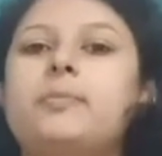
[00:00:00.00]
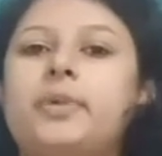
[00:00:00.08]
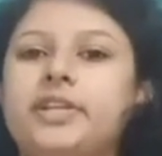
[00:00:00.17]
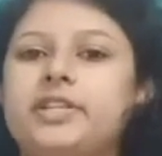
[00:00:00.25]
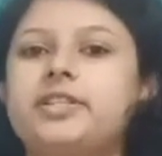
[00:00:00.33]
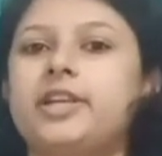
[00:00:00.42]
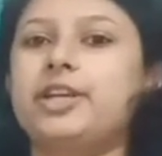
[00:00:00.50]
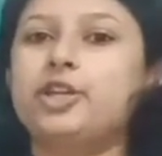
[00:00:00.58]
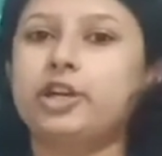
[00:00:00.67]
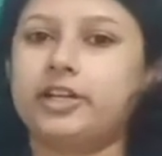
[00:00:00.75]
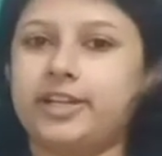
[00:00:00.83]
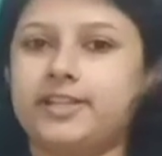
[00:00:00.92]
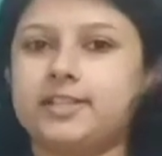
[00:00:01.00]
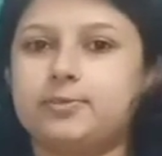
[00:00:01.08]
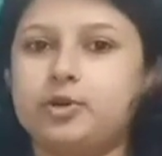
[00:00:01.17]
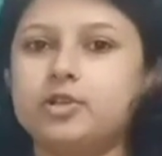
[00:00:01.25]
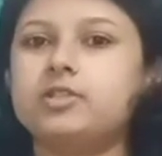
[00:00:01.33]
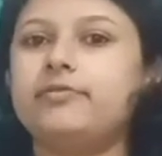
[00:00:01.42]
Please take your
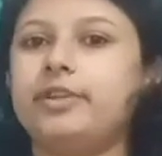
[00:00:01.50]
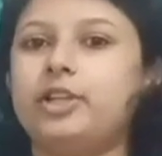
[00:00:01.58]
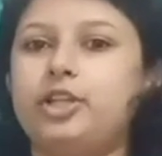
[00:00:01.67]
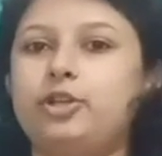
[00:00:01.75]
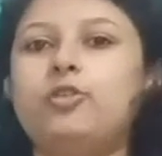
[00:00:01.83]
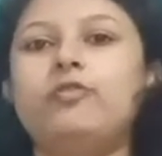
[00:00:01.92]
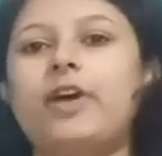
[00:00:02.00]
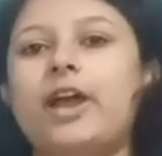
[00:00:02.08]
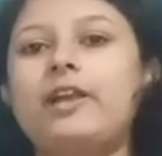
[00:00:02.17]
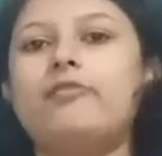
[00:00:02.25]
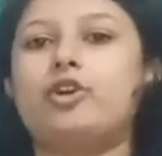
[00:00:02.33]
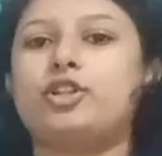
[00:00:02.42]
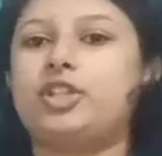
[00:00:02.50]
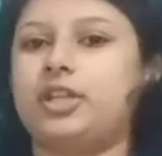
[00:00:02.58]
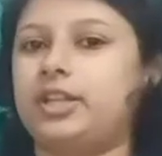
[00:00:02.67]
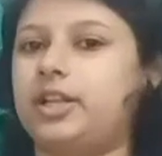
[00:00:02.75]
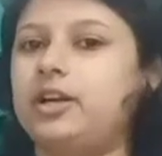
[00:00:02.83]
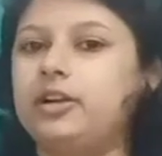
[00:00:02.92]
textbooks with you while
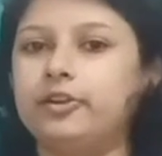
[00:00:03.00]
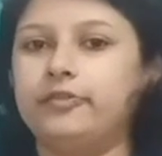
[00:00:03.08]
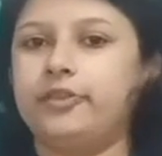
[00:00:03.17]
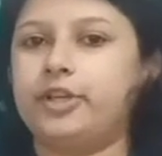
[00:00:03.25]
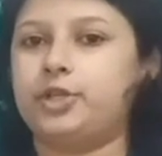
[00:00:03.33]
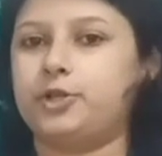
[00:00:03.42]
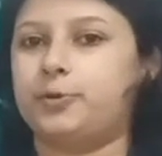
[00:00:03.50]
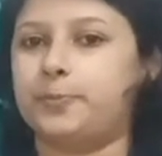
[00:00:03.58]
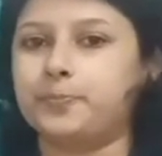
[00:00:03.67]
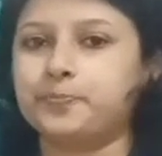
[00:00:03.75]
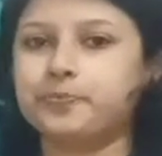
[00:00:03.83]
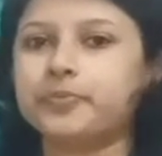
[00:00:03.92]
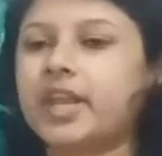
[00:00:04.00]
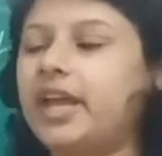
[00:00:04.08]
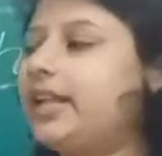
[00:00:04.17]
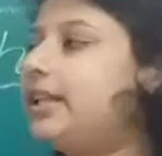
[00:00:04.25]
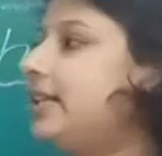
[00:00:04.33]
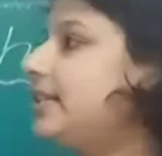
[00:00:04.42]
watching the video.
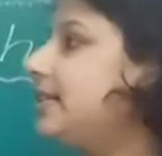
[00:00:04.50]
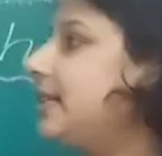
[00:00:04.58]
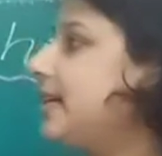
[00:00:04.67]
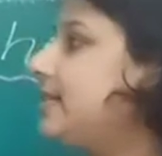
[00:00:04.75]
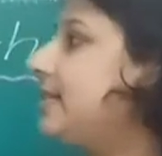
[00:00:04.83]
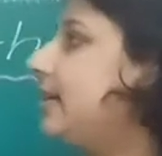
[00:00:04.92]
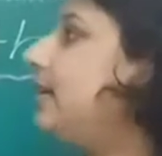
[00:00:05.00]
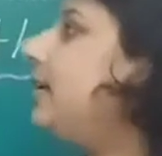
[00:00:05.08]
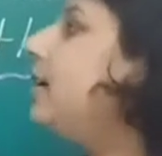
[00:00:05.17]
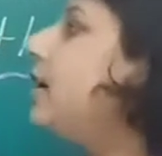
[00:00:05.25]
In this lesson,